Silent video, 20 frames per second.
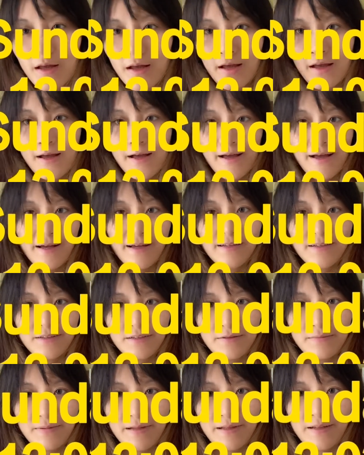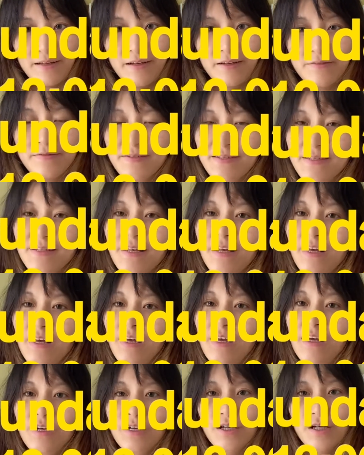Hello, my loves.
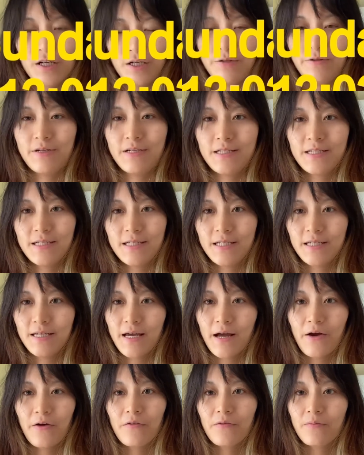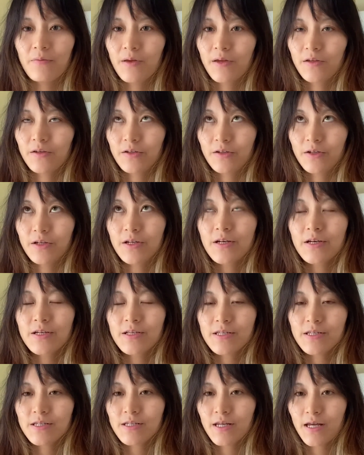Currently, I've been
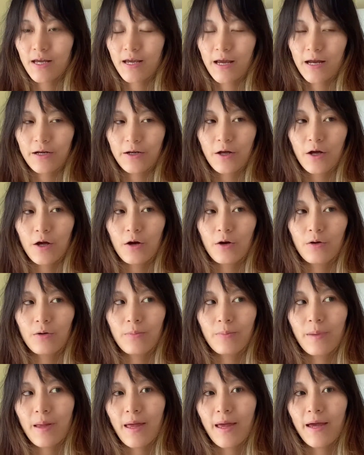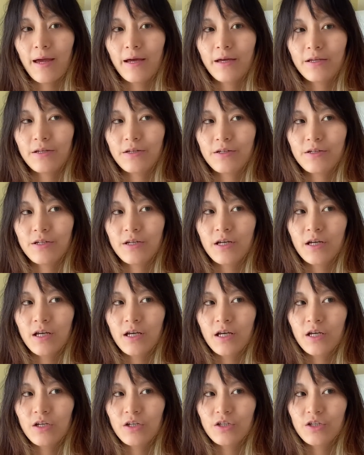staying at home and
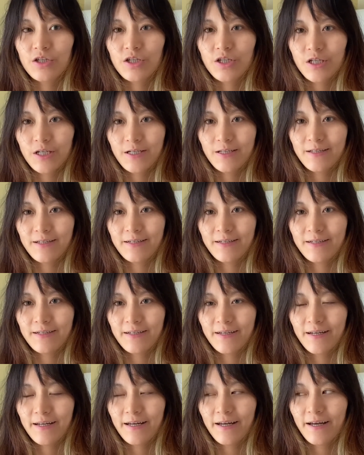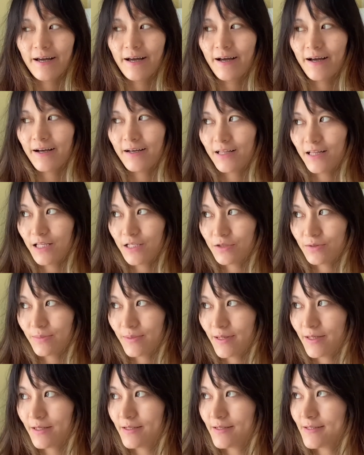chilling a little
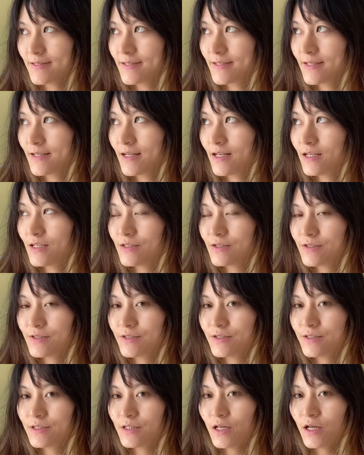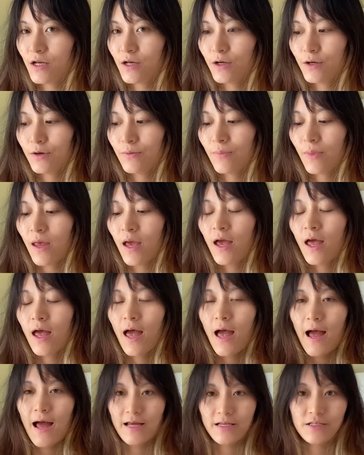bit. So,
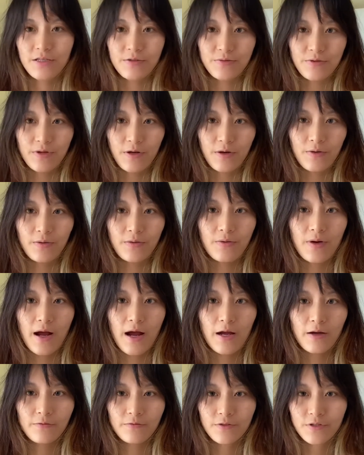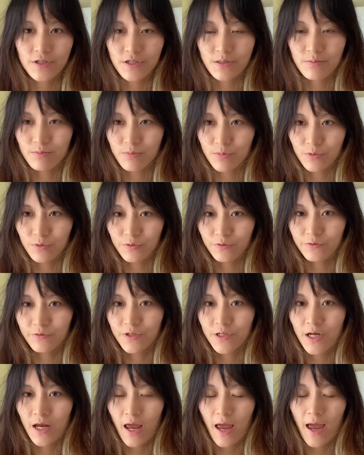as you know, I've just moved,
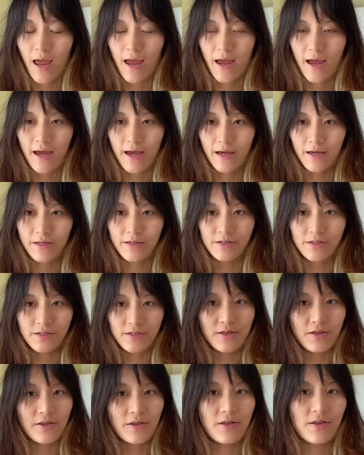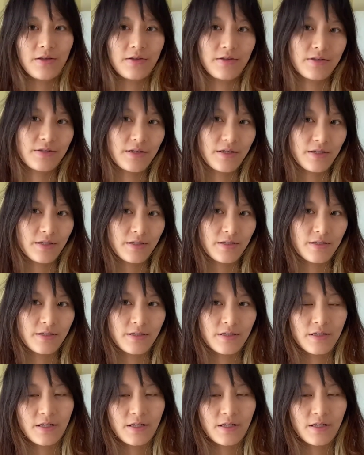and this is